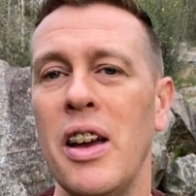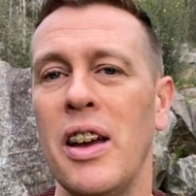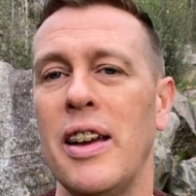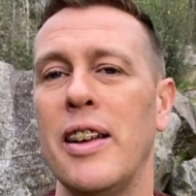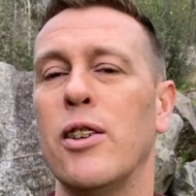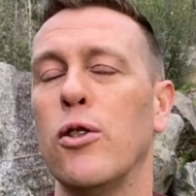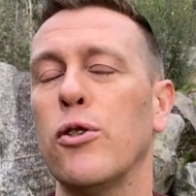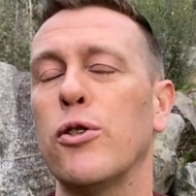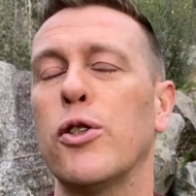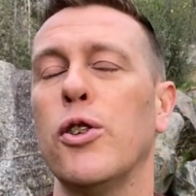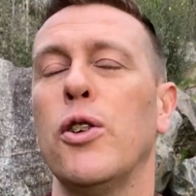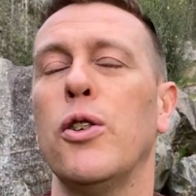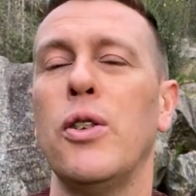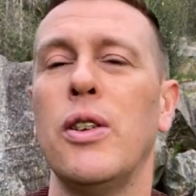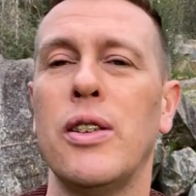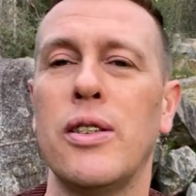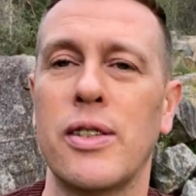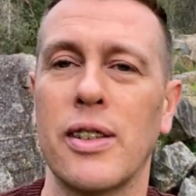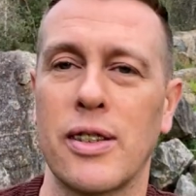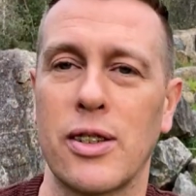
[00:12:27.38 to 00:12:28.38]
It also
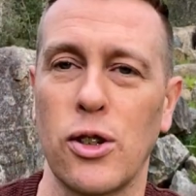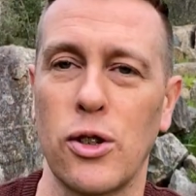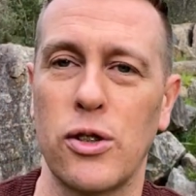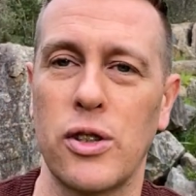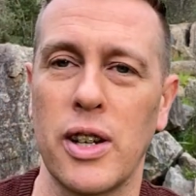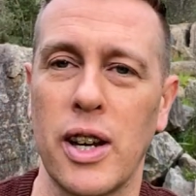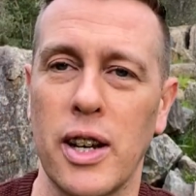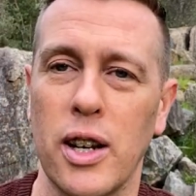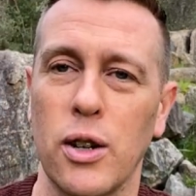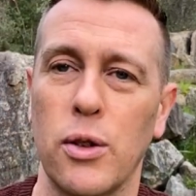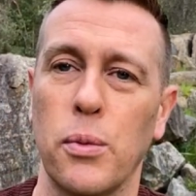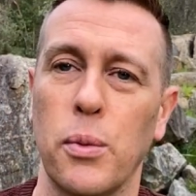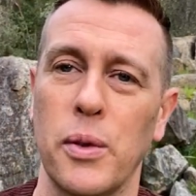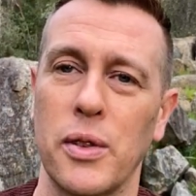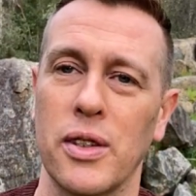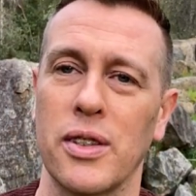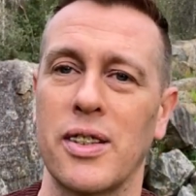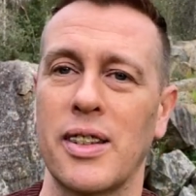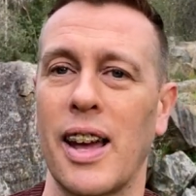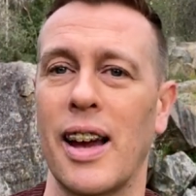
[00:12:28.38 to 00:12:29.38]
is associated
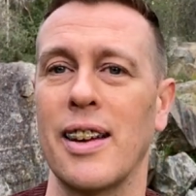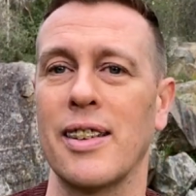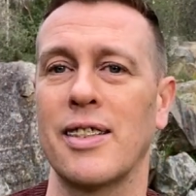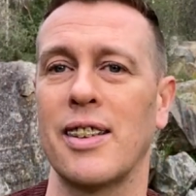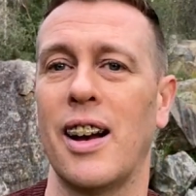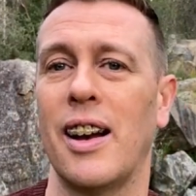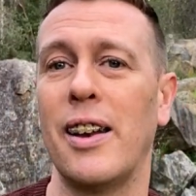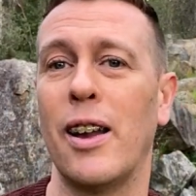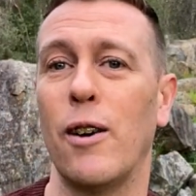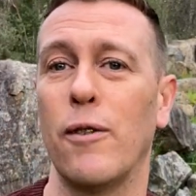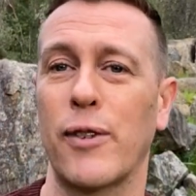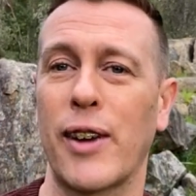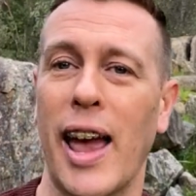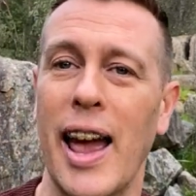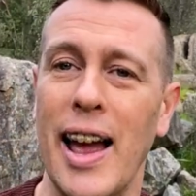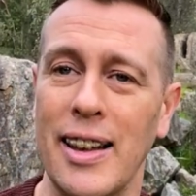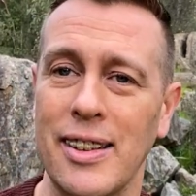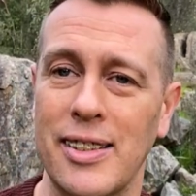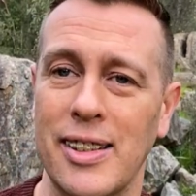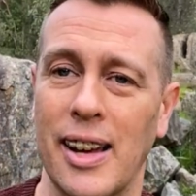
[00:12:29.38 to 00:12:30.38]
with the star sign of
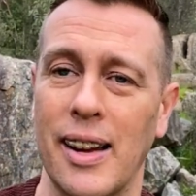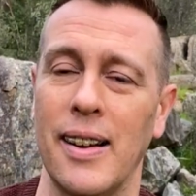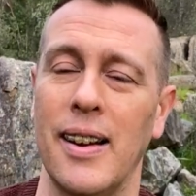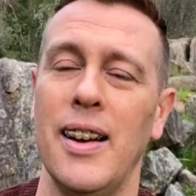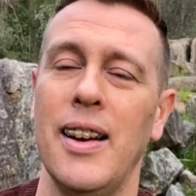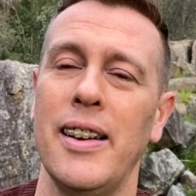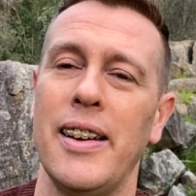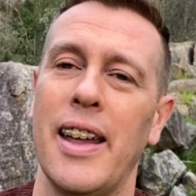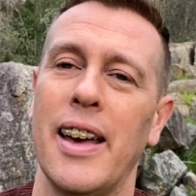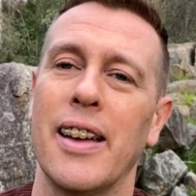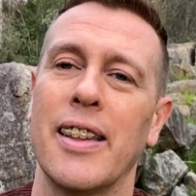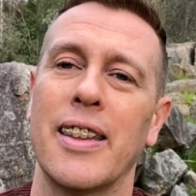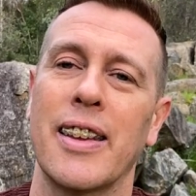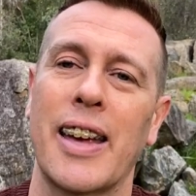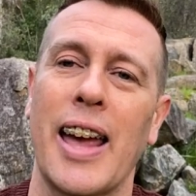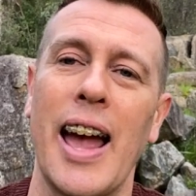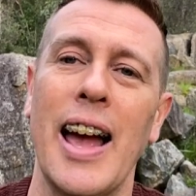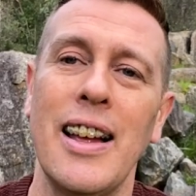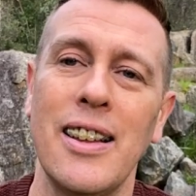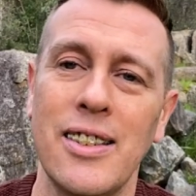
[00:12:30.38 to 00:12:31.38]
Cancer. Now, the
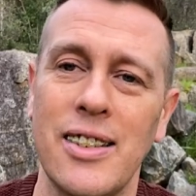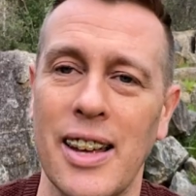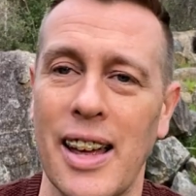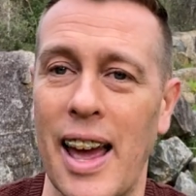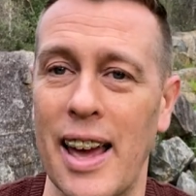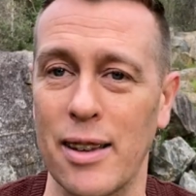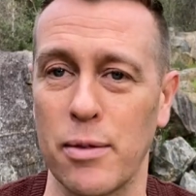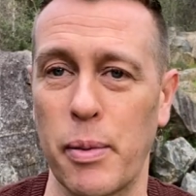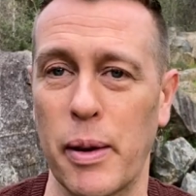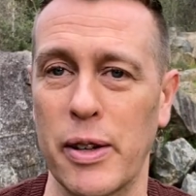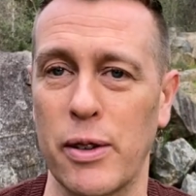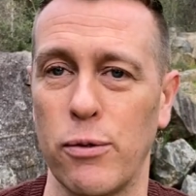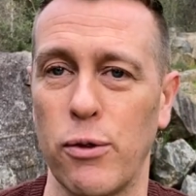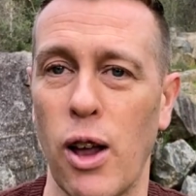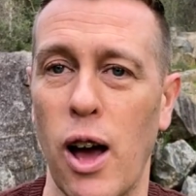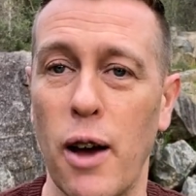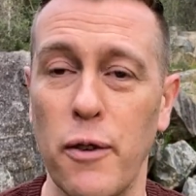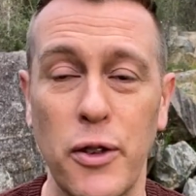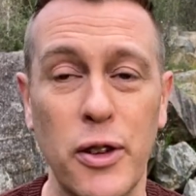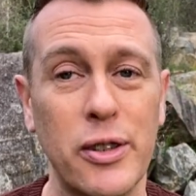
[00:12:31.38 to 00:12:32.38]
Cancer aspect of
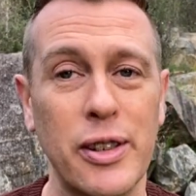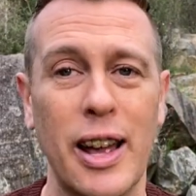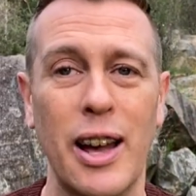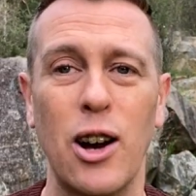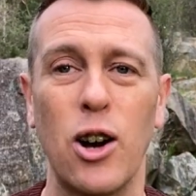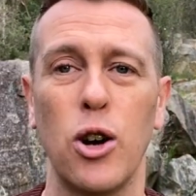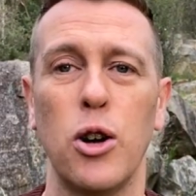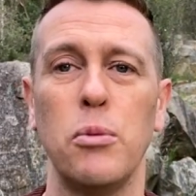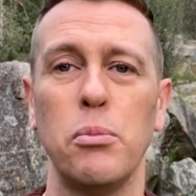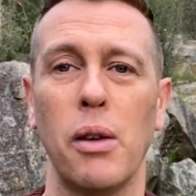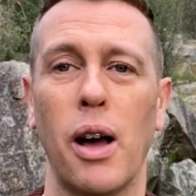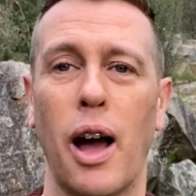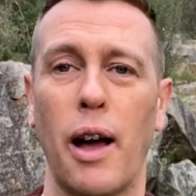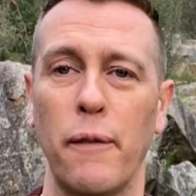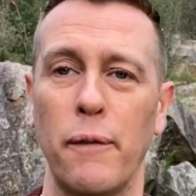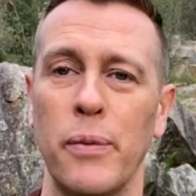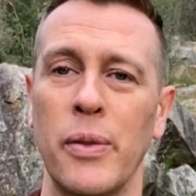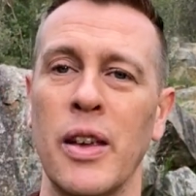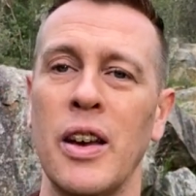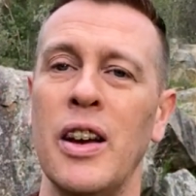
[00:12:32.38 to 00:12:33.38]
life is our home life.